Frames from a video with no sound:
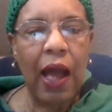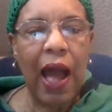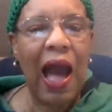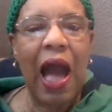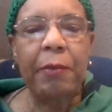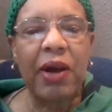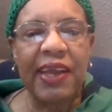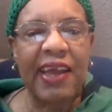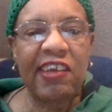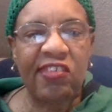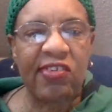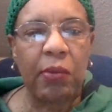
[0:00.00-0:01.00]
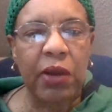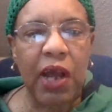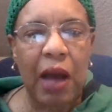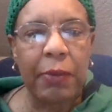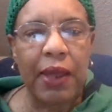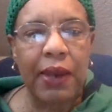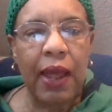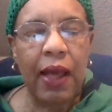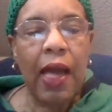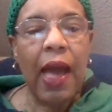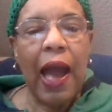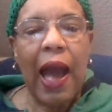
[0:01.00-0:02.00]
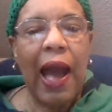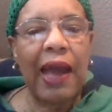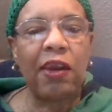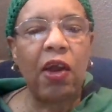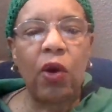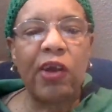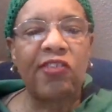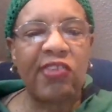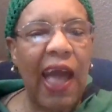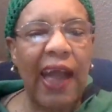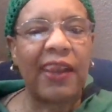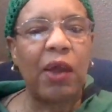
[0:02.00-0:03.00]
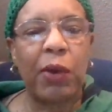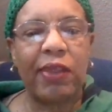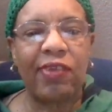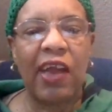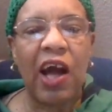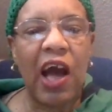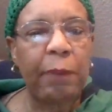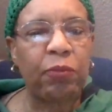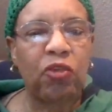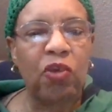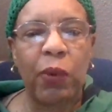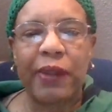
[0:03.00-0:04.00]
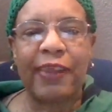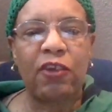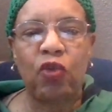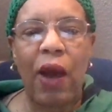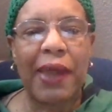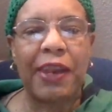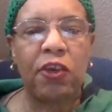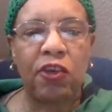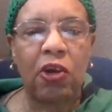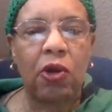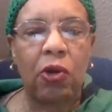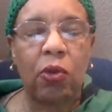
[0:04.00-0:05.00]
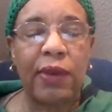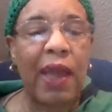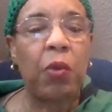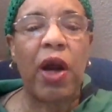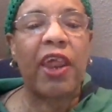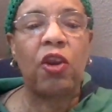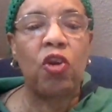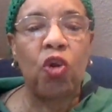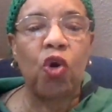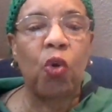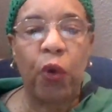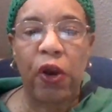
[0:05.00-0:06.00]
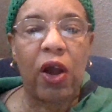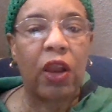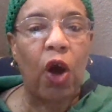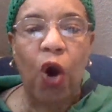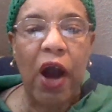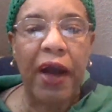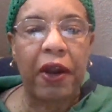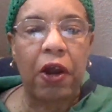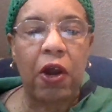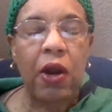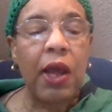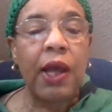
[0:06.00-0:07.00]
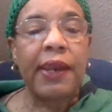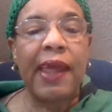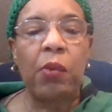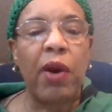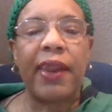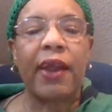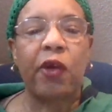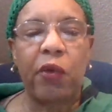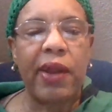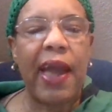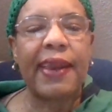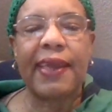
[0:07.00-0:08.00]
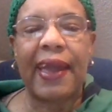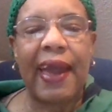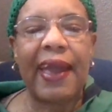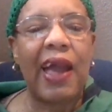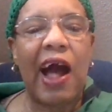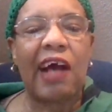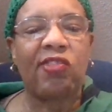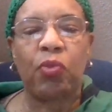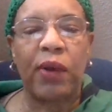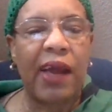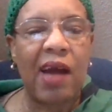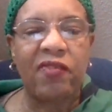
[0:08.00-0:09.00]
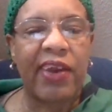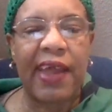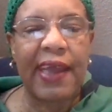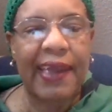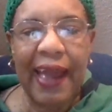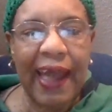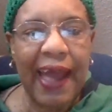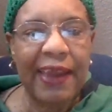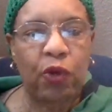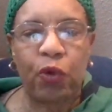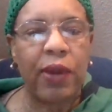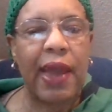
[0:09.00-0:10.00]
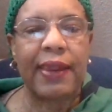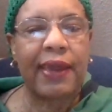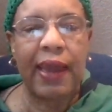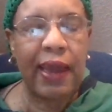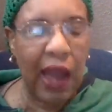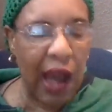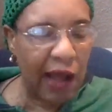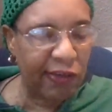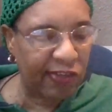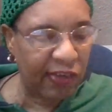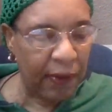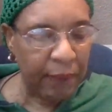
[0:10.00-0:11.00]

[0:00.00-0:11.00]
I'm against them coming. I know exactly what they're up to, what they're trying to do. They want a new world order. They want to create chaos whenever they can create chaos.